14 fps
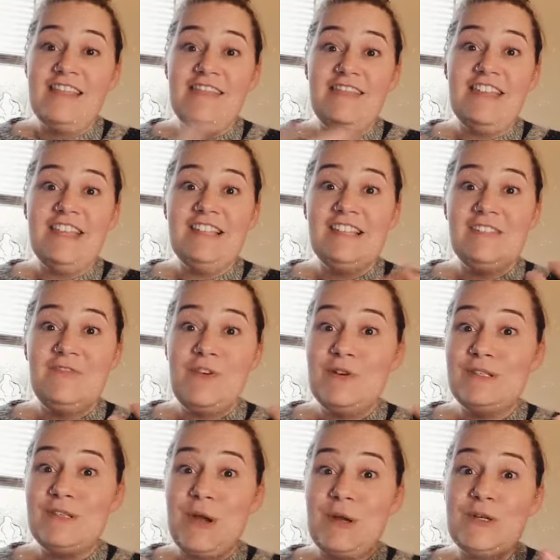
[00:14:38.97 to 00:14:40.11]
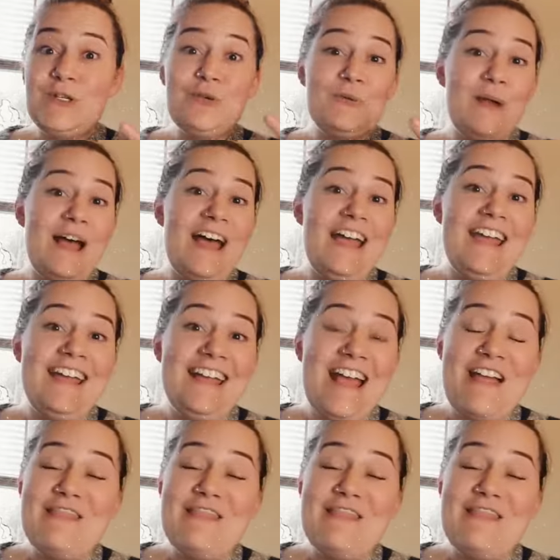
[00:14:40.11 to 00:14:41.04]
these folks are trying